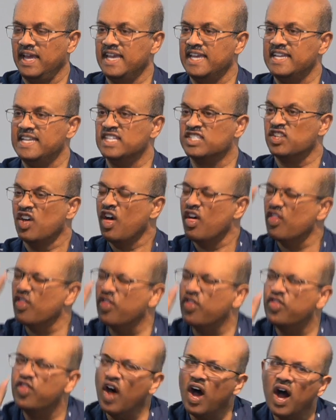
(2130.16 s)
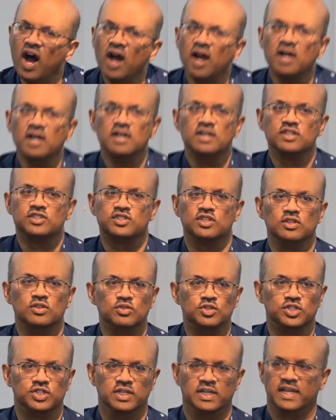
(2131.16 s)
Okay? It is the
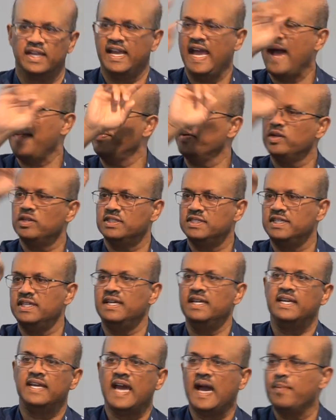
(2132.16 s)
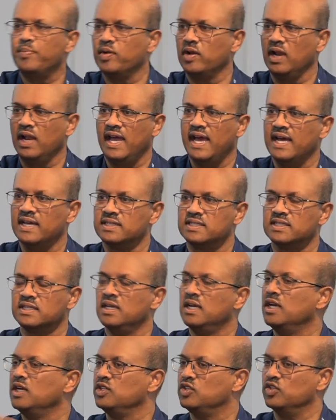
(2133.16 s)
solution, capital T, capital
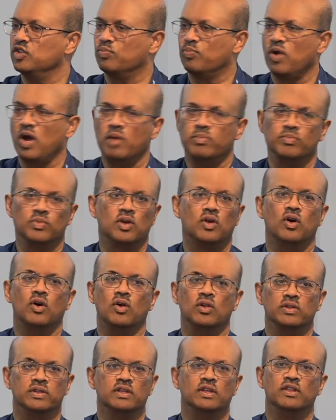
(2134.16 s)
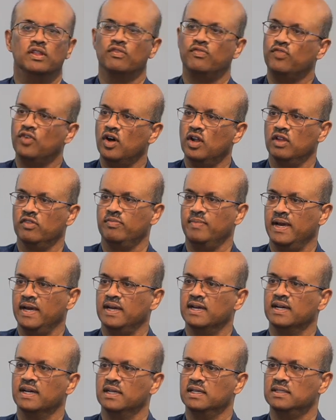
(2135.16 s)
S, to the problem called the fall of
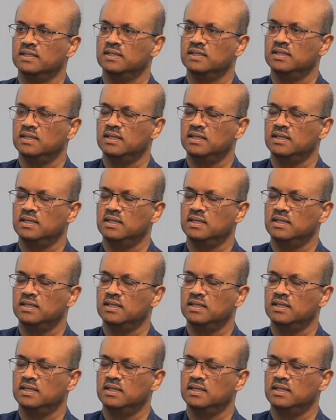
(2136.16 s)
mankind.